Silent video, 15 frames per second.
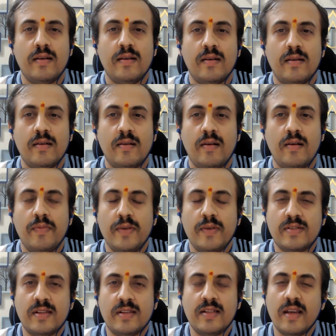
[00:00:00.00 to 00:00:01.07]

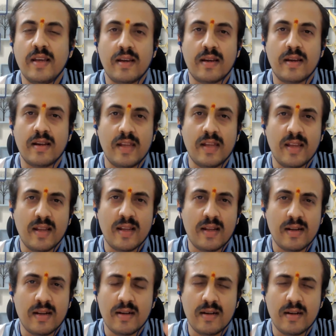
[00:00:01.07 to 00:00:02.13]
obviously they are running
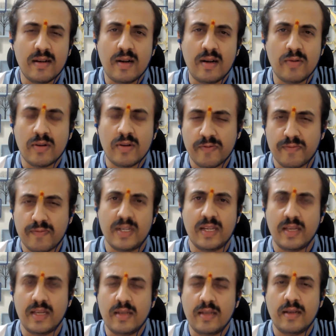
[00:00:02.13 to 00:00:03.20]
out of
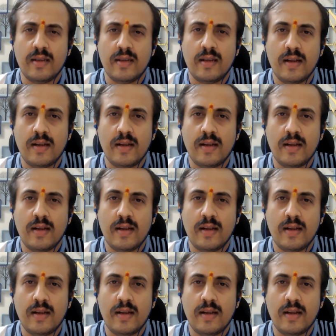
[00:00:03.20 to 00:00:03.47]
money